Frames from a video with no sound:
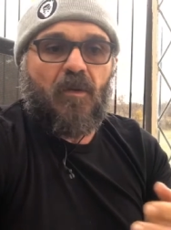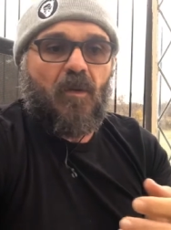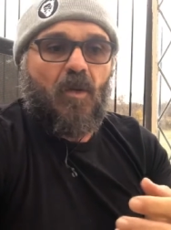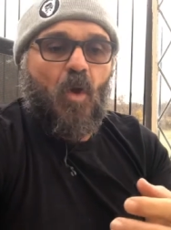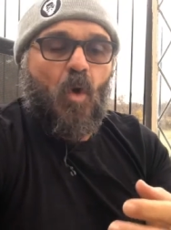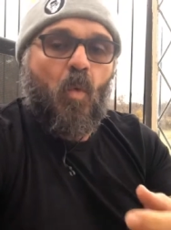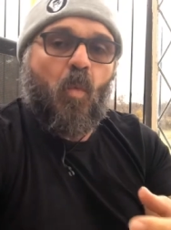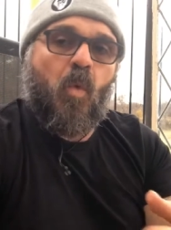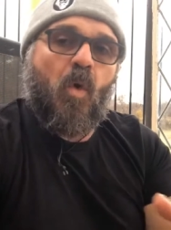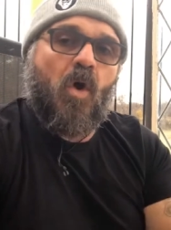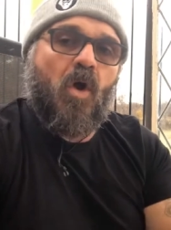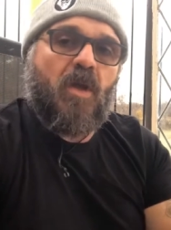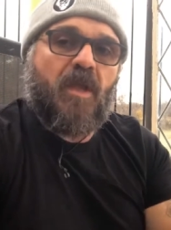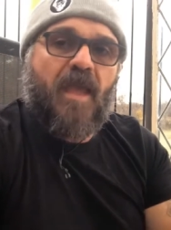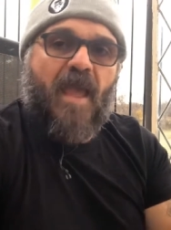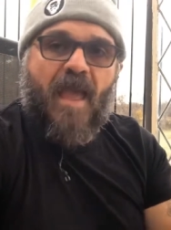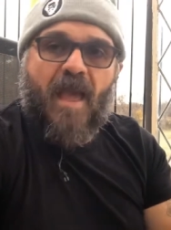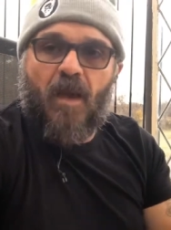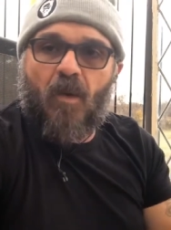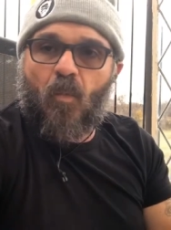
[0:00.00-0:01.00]
Work
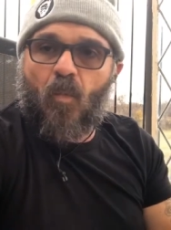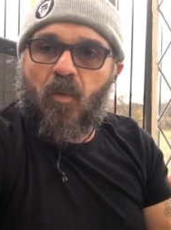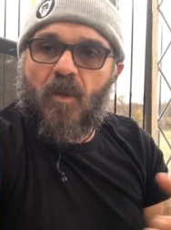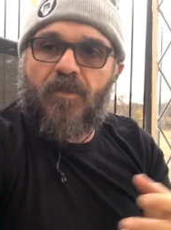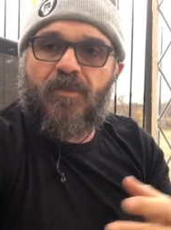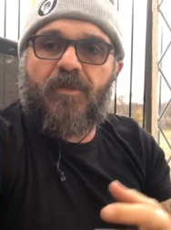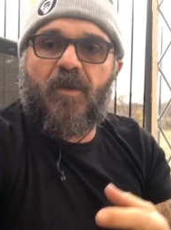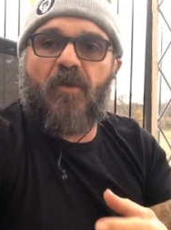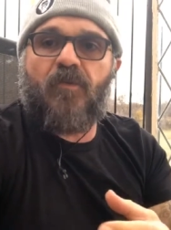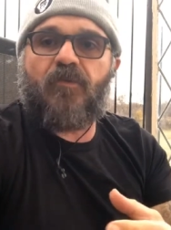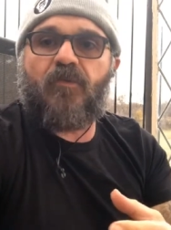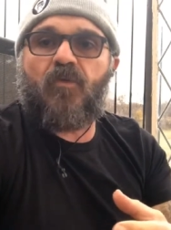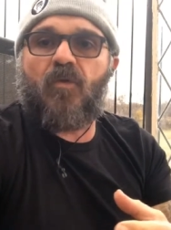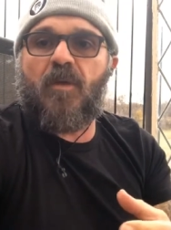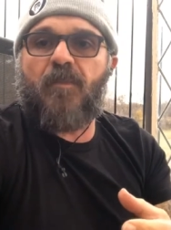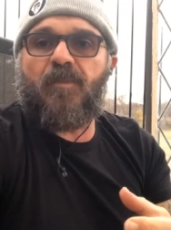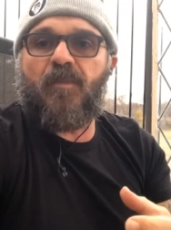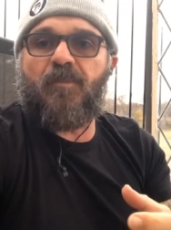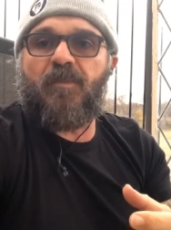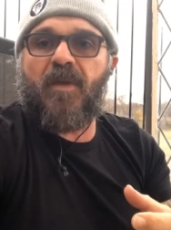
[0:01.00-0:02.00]
out with those
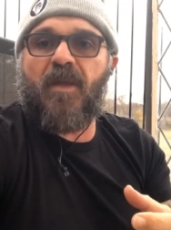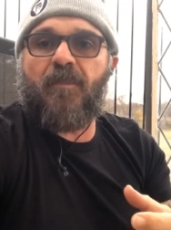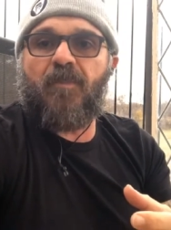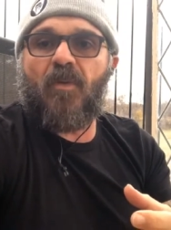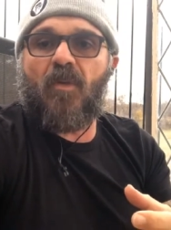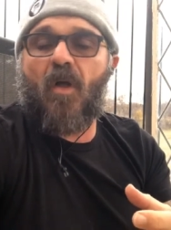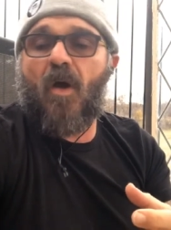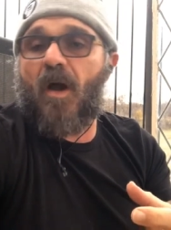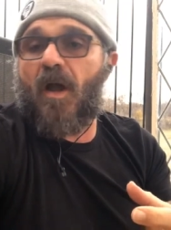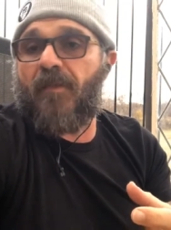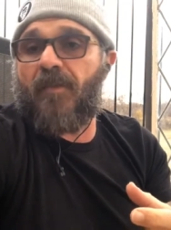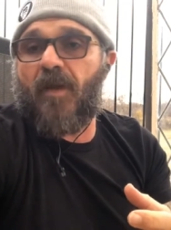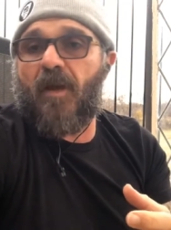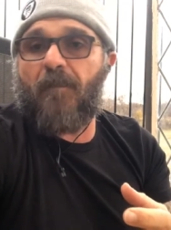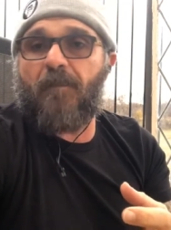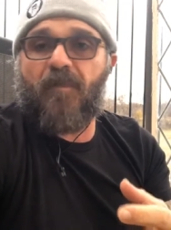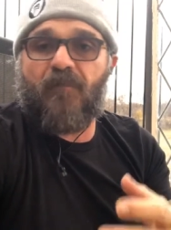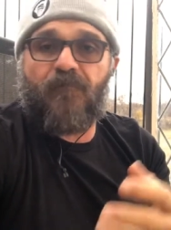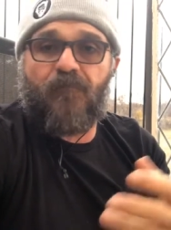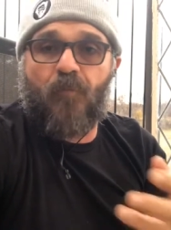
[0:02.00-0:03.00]
group of people, either
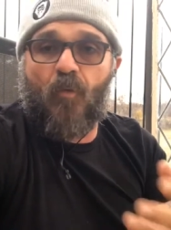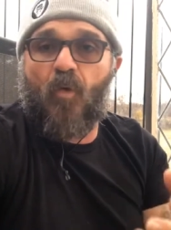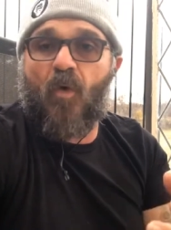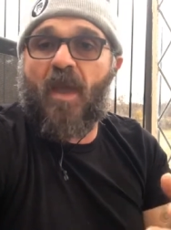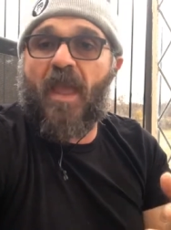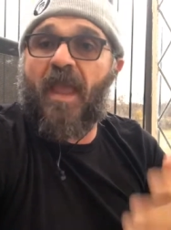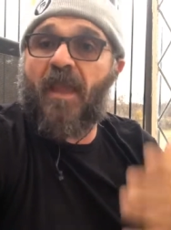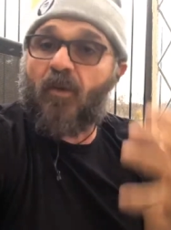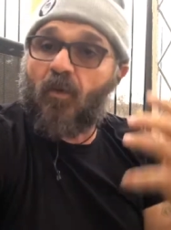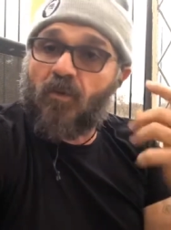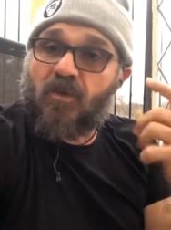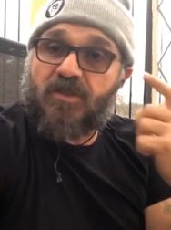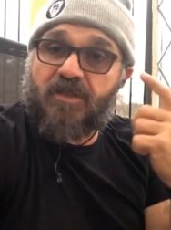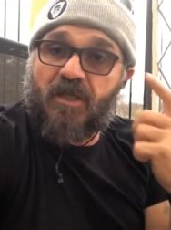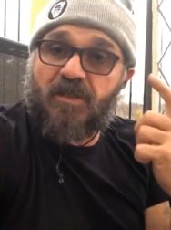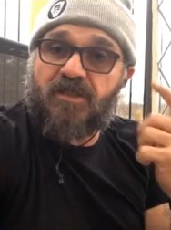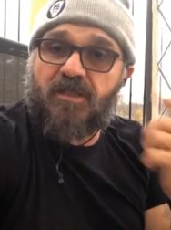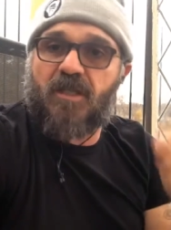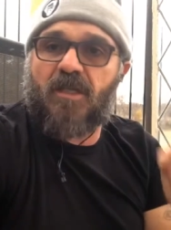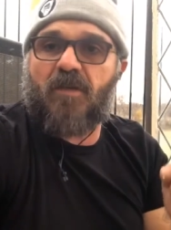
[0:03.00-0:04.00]
beforehand or
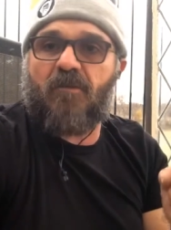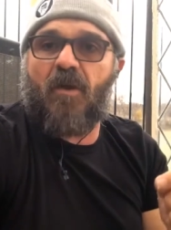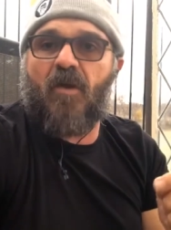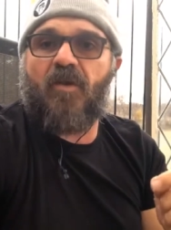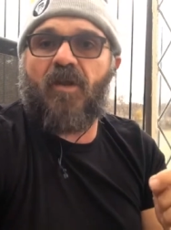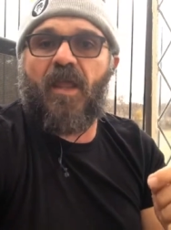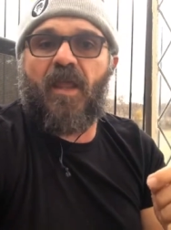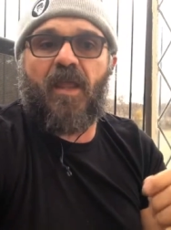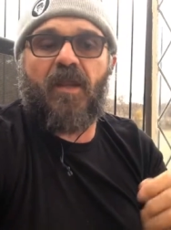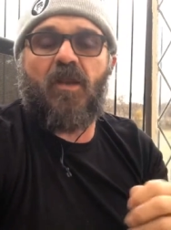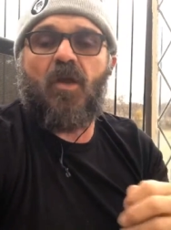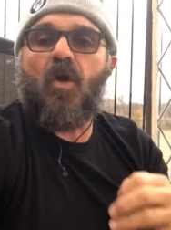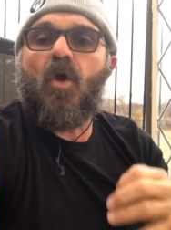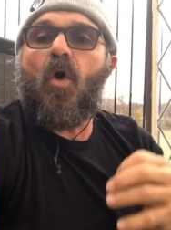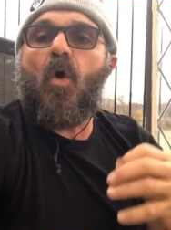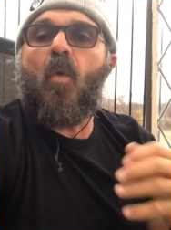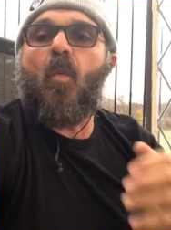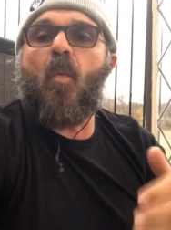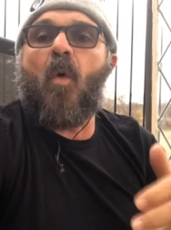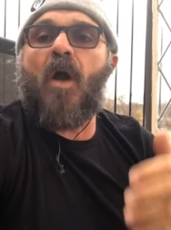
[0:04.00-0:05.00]
just in your own head,
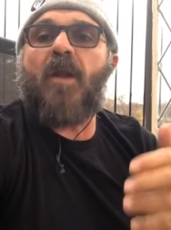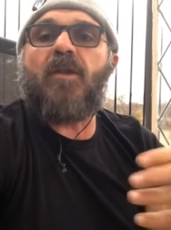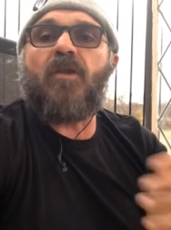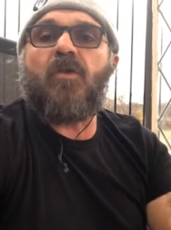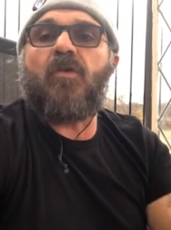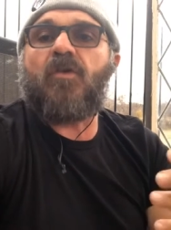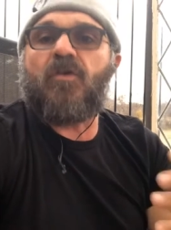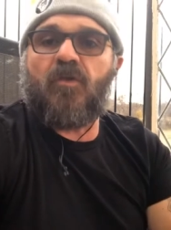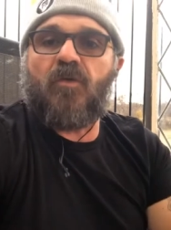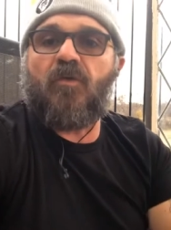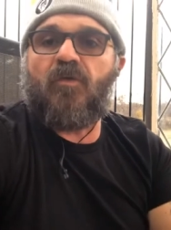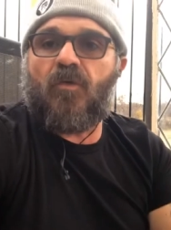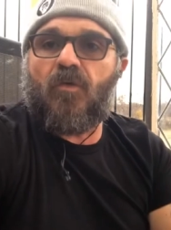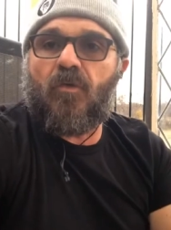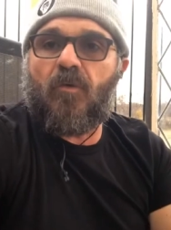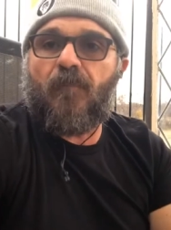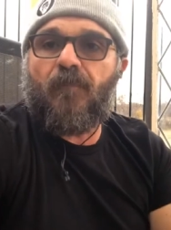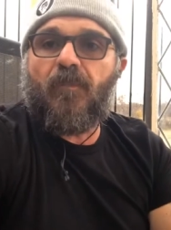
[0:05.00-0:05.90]
what you can do.